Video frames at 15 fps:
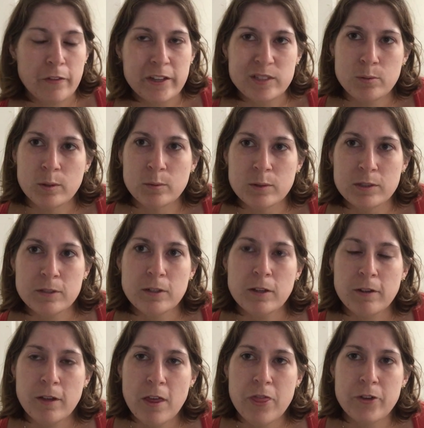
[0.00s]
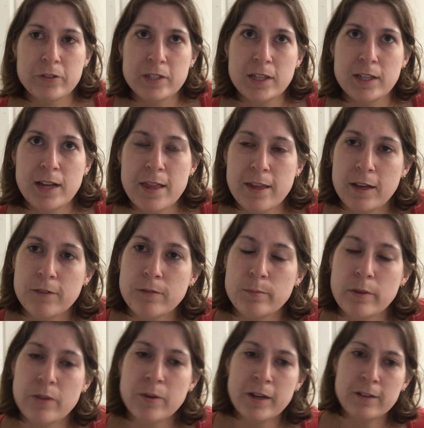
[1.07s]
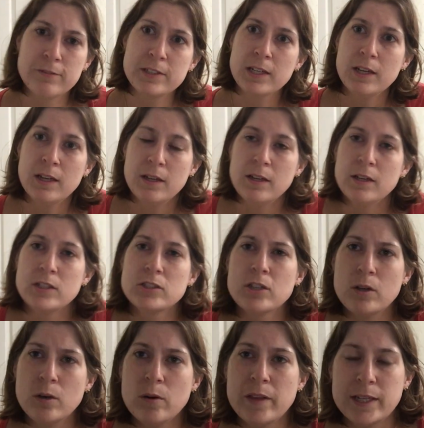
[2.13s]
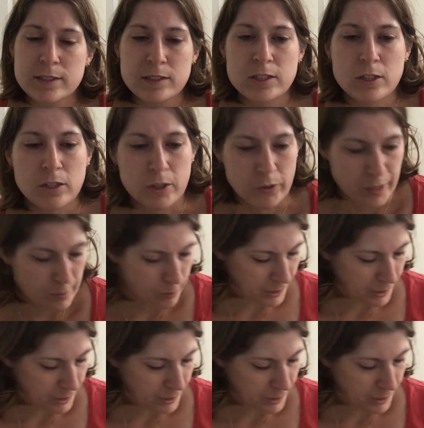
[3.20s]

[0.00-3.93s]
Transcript: This one was 13, I think, from the thrift. So that's still a great